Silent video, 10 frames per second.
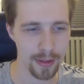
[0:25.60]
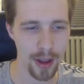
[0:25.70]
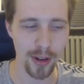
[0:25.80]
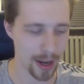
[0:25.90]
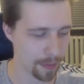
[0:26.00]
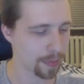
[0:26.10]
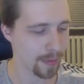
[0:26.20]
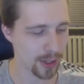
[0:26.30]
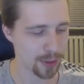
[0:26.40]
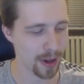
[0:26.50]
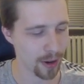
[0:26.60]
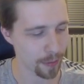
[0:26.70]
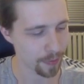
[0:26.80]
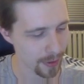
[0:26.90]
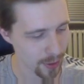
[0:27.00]
Okay, much better.
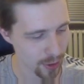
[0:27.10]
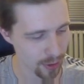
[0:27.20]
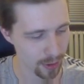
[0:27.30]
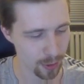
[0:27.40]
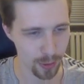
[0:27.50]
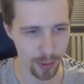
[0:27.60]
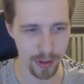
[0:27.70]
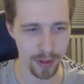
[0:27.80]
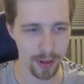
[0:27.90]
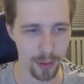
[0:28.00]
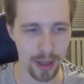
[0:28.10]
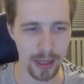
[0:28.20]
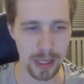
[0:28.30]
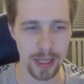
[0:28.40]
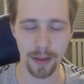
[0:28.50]
So we
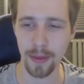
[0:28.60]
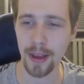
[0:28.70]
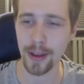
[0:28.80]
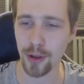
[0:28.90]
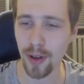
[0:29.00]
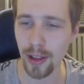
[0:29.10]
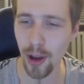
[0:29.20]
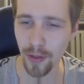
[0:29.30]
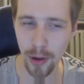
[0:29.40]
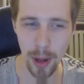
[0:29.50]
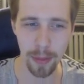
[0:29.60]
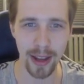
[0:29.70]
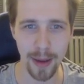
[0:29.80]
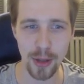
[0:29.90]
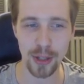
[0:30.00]
can see. So hello everyone, my
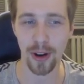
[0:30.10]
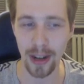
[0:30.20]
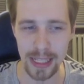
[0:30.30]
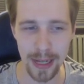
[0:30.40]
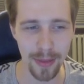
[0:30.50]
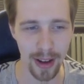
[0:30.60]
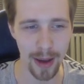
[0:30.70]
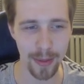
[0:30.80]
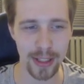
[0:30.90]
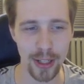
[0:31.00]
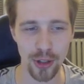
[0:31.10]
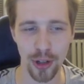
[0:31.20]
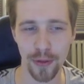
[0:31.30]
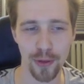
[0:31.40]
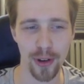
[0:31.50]
name is Artem. I'm a
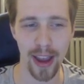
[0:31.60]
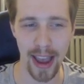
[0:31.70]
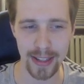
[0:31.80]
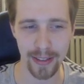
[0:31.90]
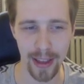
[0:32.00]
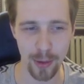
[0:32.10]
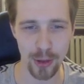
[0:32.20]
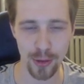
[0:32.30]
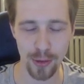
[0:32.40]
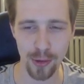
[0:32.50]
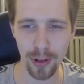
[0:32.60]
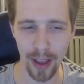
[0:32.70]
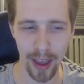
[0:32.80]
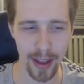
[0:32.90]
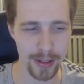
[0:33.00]
teacher for Accent Language
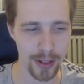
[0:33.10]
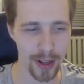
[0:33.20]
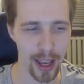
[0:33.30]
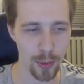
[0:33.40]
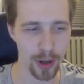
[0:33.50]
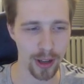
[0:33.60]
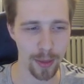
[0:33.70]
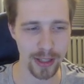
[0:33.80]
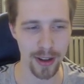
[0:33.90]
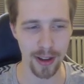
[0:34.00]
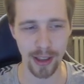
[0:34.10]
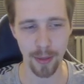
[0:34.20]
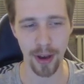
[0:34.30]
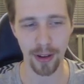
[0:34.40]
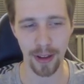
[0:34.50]
School, and today we're going to be talking
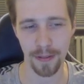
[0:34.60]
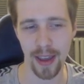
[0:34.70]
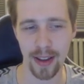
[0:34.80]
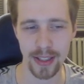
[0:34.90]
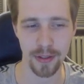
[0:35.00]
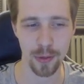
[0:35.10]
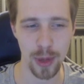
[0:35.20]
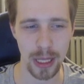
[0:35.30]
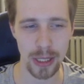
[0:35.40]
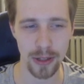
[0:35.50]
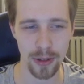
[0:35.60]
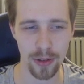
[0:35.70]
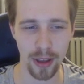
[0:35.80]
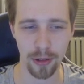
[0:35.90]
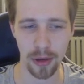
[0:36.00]
about effective ways to
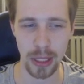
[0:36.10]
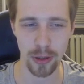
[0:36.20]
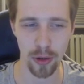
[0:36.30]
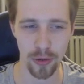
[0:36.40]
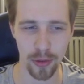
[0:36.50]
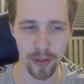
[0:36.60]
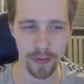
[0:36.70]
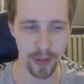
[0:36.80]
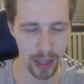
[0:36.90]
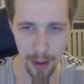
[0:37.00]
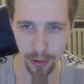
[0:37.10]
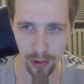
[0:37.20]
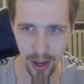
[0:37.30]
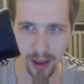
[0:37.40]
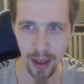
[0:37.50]
increase your
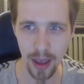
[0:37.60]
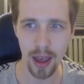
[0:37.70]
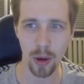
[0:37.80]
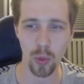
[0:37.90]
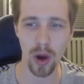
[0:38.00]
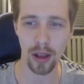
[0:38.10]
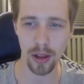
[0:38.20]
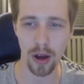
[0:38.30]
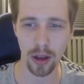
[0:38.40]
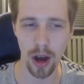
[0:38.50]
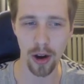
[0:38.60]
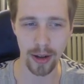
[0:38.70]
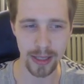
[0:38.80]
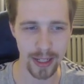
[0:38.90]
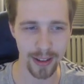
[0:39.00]
vocabulary while on
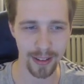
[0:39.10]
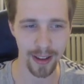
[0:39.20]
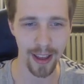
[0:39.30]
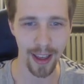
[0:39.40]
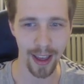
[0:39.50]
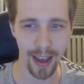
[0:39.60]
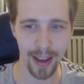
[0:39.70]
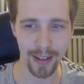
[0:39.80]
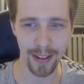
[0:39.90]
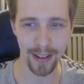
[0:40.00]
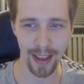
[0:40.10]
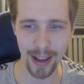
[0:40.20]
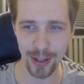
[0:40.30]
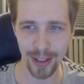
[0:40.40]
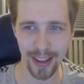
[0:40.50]
quarantine. And
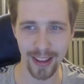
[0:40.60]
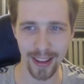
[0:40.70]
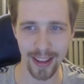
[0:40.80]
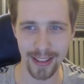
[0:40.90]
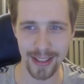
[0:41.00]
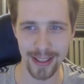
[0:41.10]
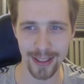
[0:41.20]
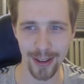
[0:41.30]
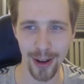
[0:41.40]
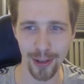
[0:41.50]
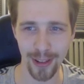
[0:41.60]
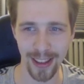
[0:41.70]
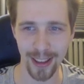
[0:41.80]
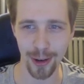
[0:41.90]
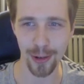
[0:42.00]
actually, it's not
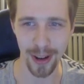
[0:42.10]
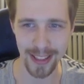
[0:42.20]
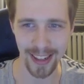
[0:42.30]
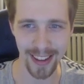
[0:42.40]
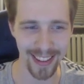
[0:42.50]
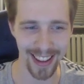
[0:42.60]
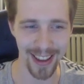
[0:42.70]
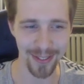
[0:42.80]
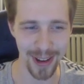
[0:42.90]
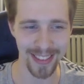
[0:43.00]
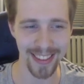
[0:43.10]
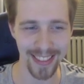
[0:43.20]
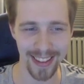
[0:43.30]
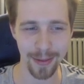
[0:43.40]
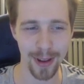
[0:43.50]
only quarantine, everything
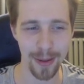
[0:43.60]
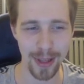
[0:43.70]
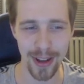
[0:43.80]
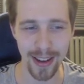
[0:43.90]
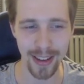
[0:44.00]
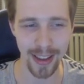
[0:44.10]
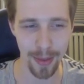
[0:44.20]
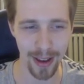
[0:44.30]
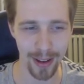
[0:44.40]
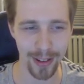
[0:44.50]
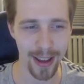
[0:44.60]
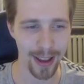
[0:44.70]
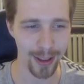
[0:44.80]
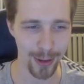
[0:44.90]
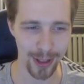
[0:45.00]
that I'm going to be talking about
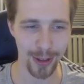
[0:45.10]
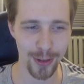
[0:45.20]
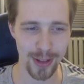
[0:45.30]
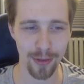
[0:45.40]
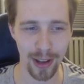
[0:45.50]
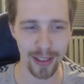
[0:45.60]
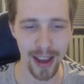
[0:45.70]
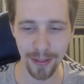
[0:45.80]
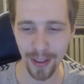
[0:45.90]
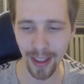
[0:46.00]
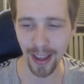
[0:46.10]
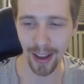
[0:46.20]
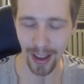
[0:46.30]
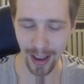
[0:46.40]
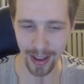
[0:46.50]
you can use in real life,
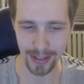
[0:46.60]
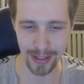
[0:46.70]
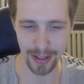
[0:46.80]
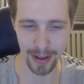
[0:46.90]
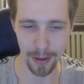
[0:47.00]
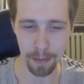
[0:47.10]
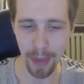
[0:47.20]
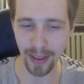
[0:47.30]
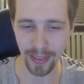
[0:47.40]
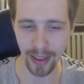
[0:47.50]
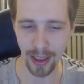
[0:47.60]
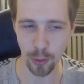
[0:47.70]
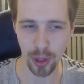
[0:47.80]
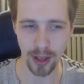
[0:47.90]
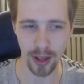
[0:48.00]
and mainly
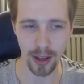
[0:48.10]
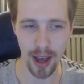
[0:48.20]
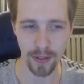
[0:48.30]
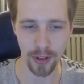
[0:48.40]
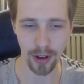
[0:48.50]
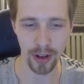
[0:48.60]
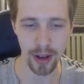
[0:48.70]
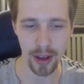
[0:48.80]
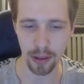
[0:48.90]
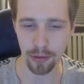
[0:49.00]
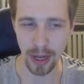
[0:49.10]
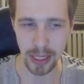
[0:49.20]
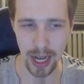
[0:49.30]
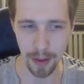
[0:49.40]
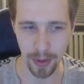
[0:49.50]
we're going to cover three
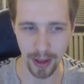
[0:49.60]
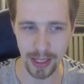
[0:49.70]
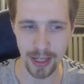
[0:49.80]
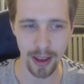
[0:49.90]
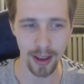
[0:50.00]
topics.